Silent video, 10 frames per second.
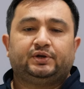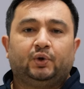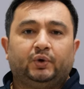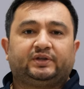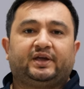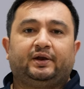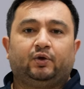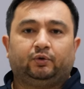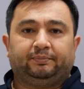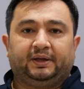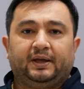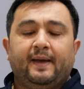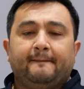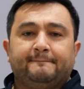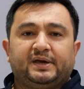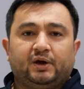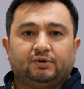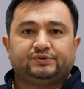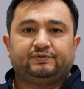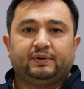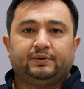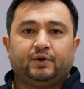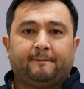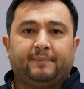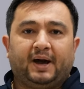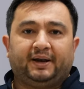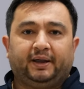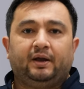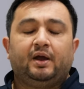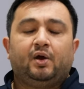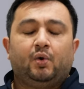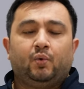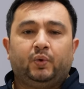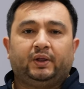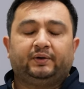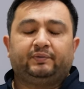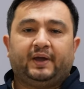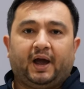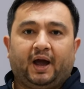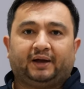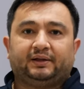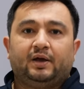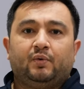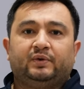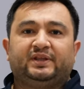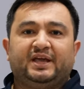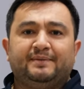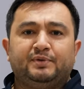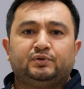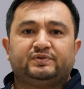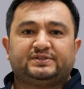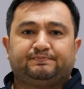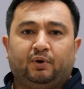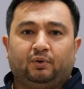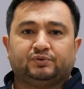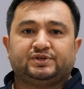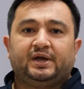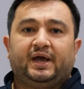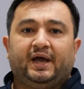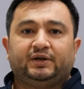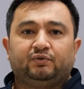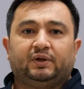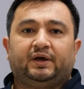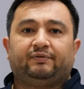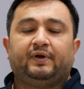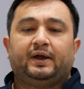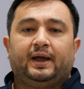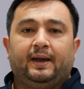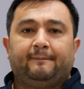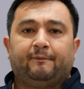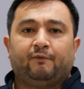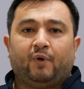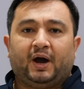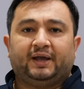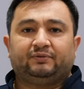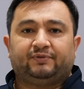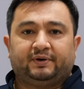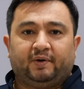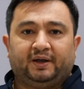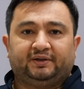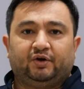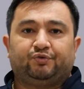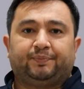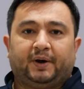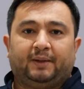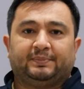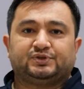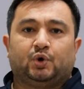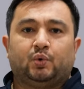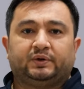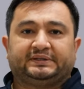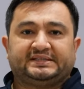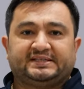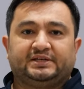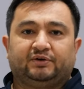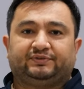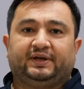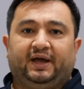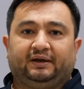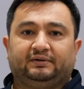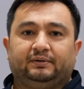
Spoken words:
No, it cannot be, because your body will react with the immune response and you will have a wide variety of problems over the skin of the head.